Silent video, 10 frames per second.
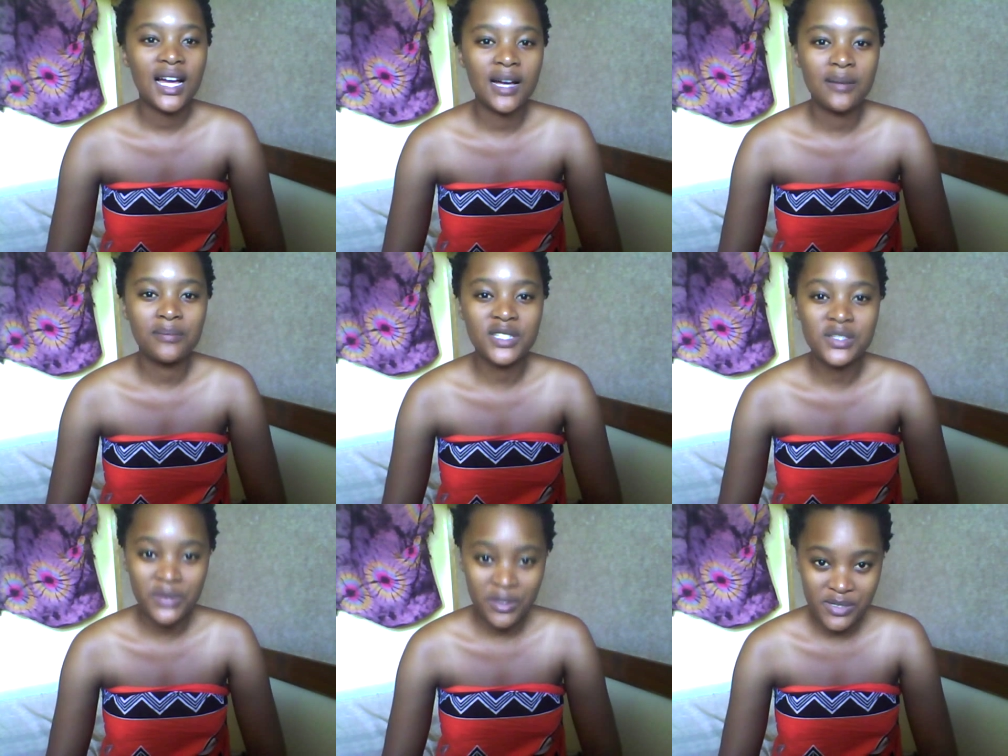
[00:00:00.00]
um,
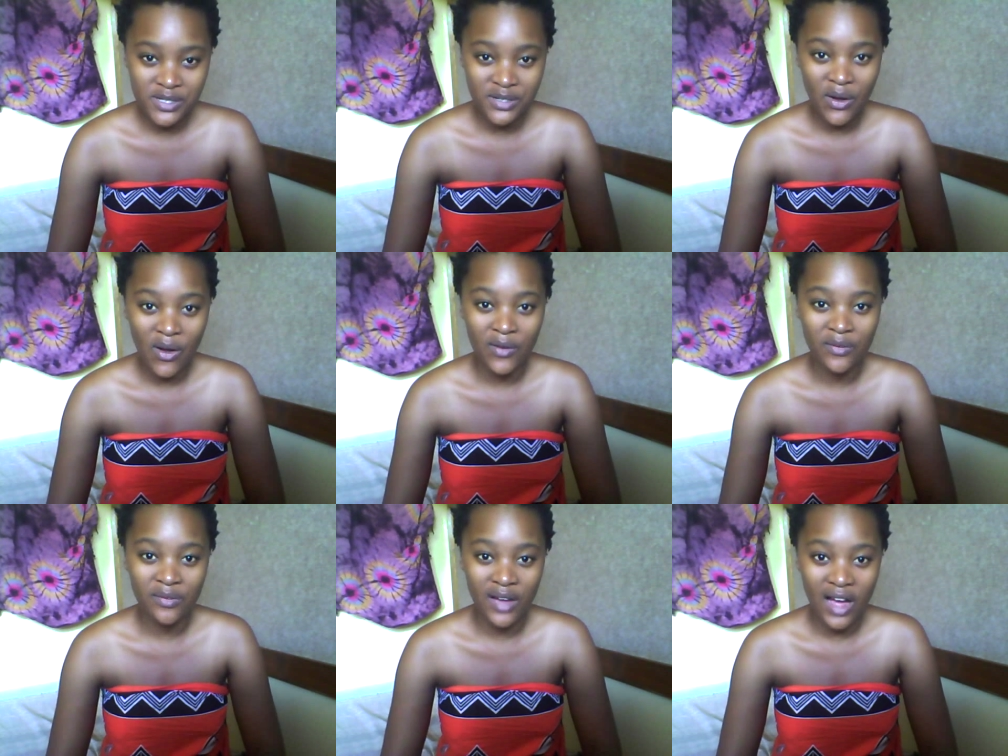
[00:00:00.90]
description
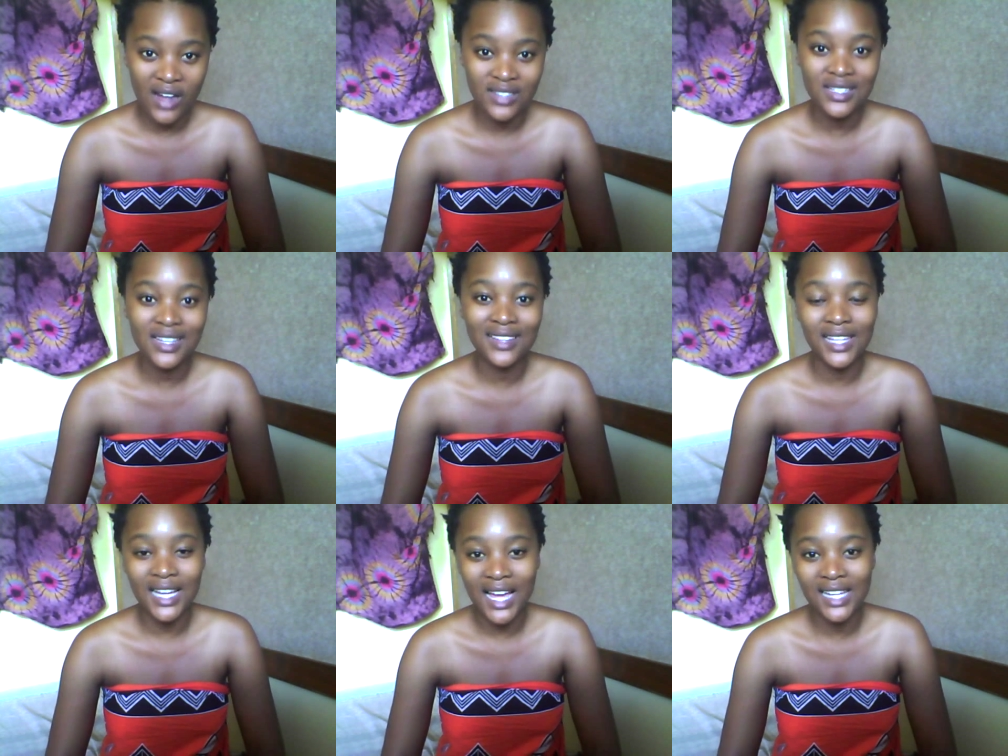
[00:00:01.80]
of the art,
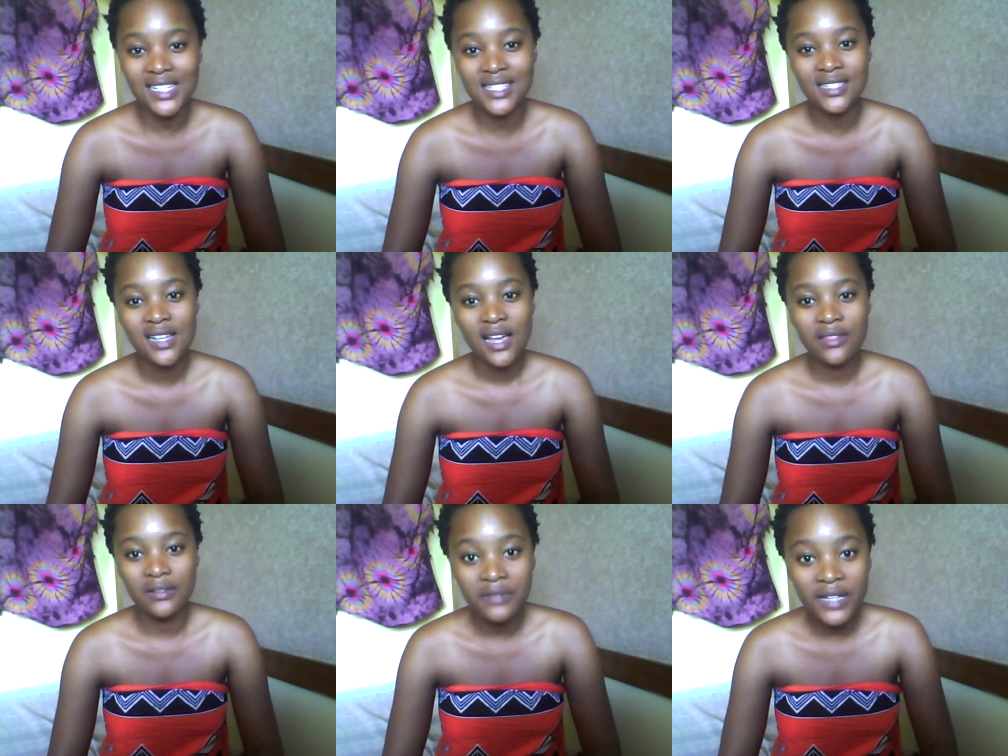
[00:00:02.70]
the colors,
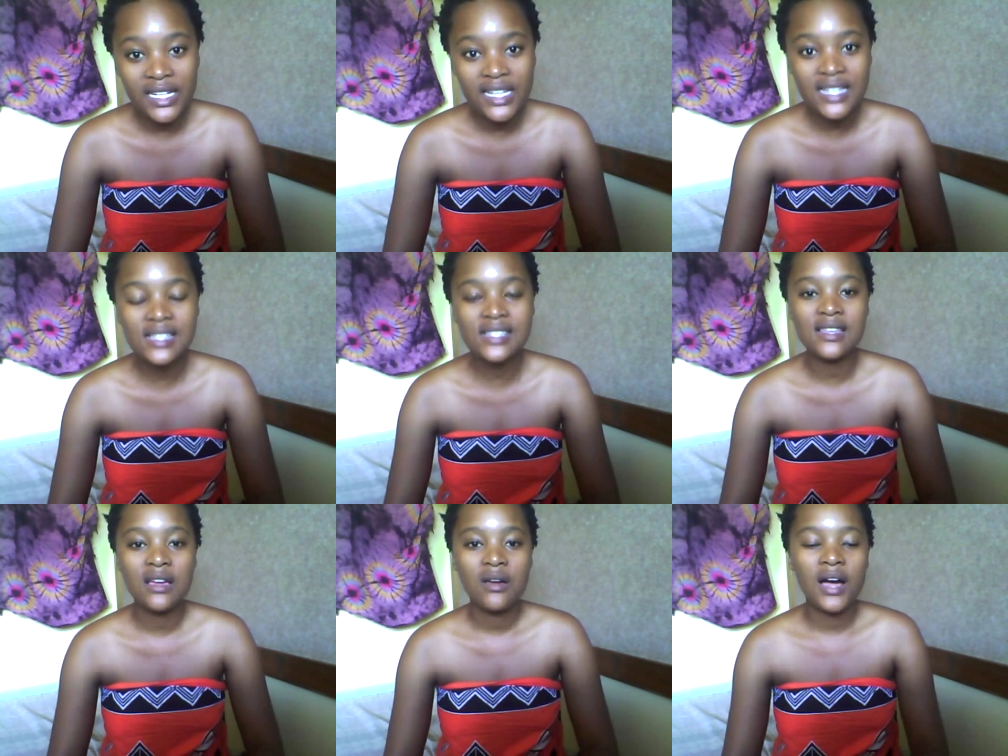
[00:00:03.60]
the
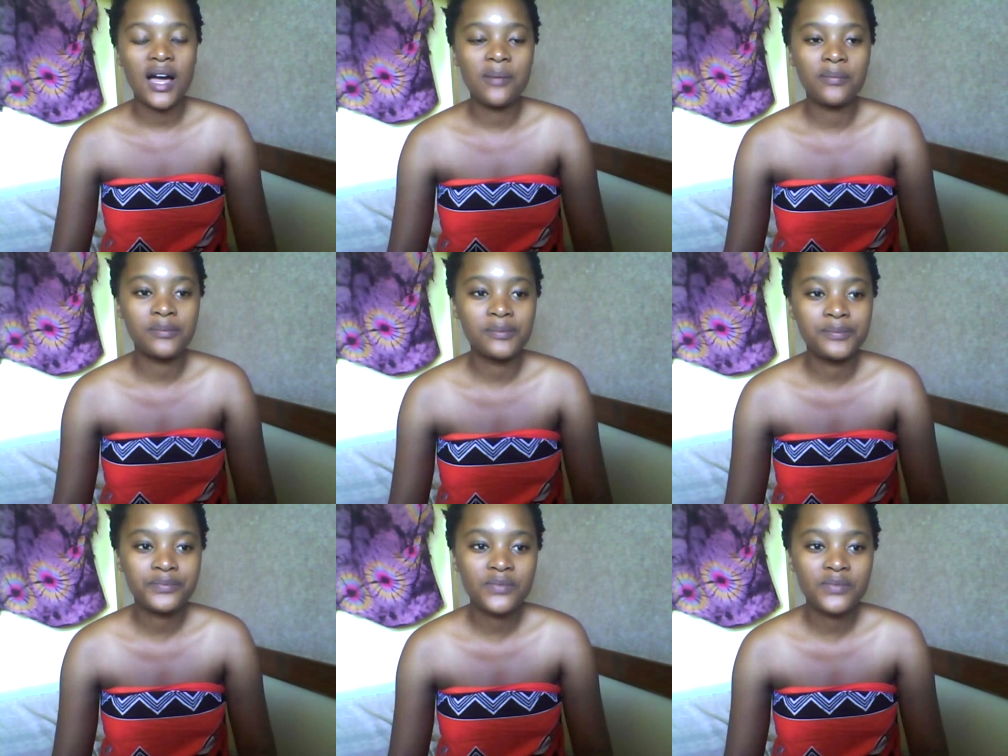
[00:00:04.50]
feelings um,